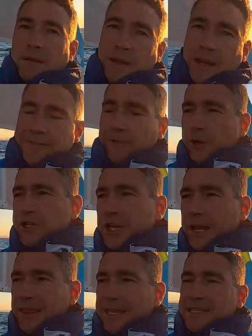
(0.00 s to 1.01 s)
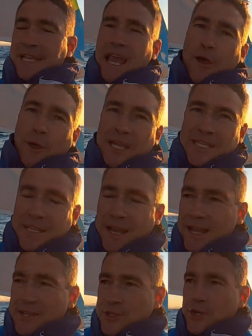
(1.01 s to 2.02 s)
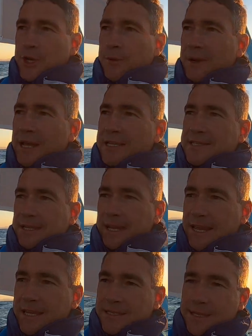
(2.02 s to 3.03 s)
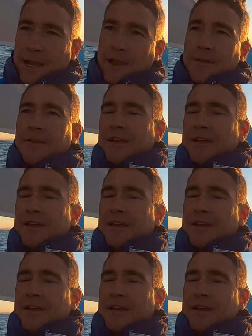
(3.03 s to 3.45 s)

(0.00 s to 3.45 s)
Unfortunately, this southeaster has turned to an easterly, so